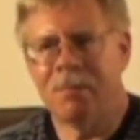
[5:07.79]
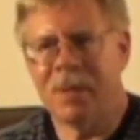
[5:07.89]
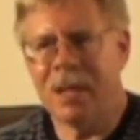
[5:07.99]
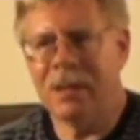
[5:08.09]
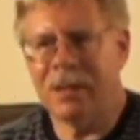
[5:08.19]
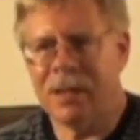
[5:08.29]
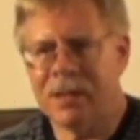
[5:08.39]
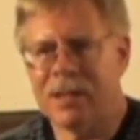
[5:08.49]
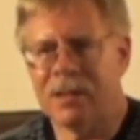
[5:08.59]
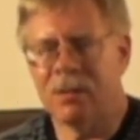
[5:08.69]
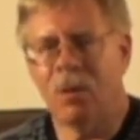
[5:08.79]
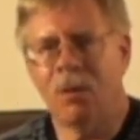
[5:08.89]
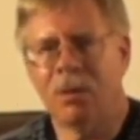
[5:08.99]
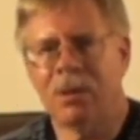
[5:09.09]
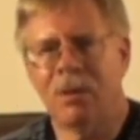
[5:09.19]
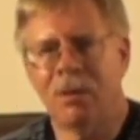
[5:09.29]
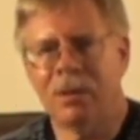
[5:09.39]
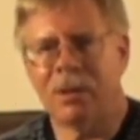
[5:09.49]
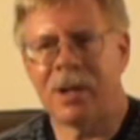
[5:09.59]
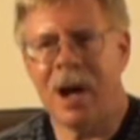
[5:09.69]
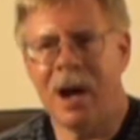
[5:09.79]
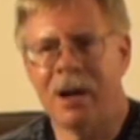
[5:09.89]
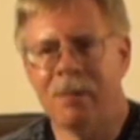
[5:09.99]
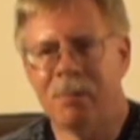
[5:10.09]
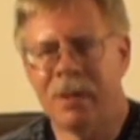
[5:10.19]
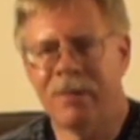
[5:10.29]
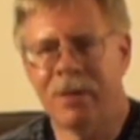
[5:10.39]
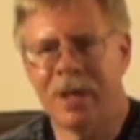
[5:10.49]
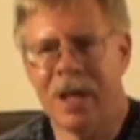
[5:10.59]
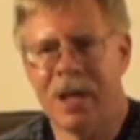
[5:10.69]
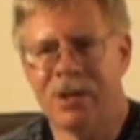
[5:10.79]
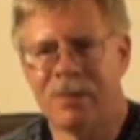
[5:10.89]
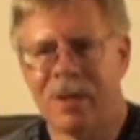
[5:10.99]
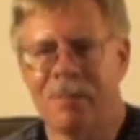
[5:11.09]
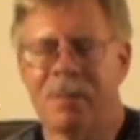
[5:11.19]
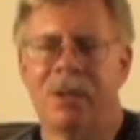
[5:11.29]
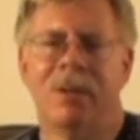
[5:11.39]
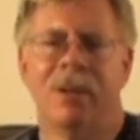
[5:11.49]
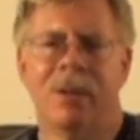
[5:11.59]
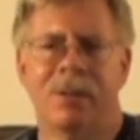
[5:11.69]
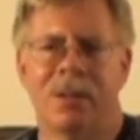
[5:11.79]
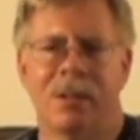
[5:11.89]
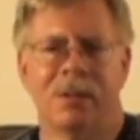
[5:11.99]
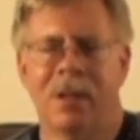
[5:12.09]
being that this is an older car before the age of computers